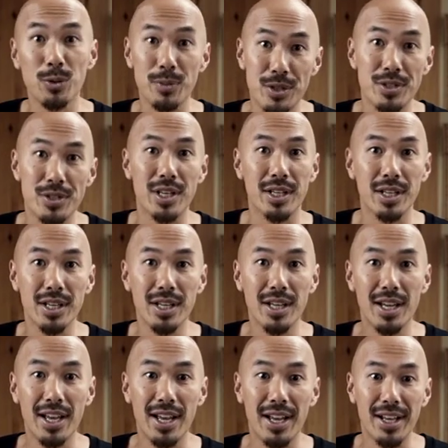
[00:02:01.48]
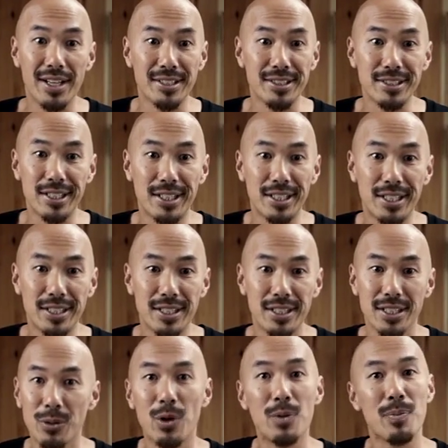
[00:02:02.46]
music, and
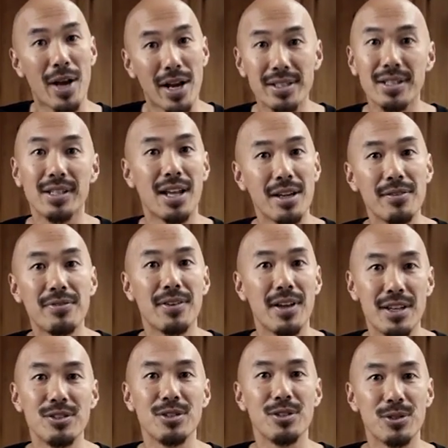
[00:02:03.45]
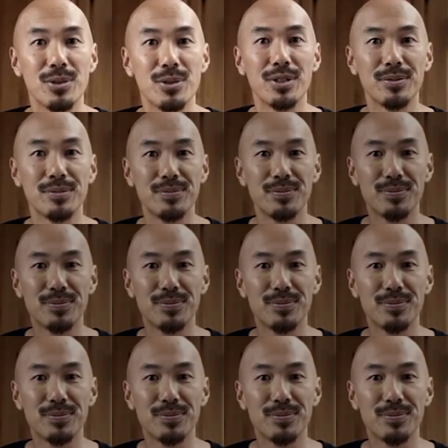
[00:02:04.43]
then they went back to life as usual.